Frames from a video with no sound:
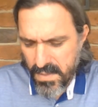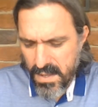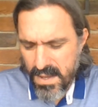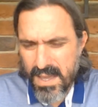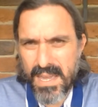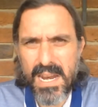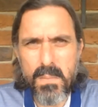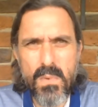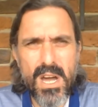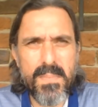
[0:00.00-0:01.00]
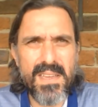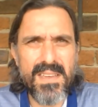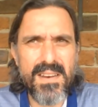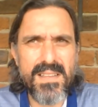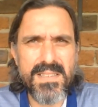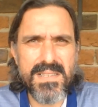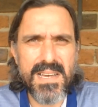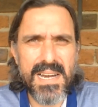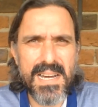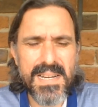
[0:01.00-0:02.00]
Again, in my opinion, it's
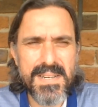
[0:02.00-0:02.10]
the